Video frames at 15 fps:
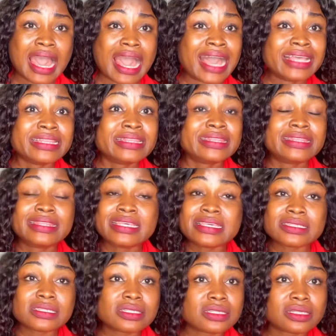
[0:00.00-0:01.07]
And
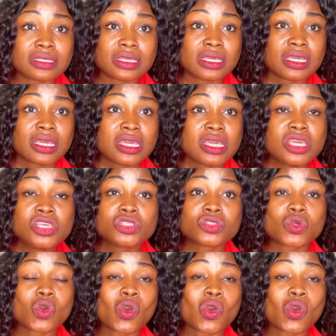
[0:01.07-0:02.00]
this is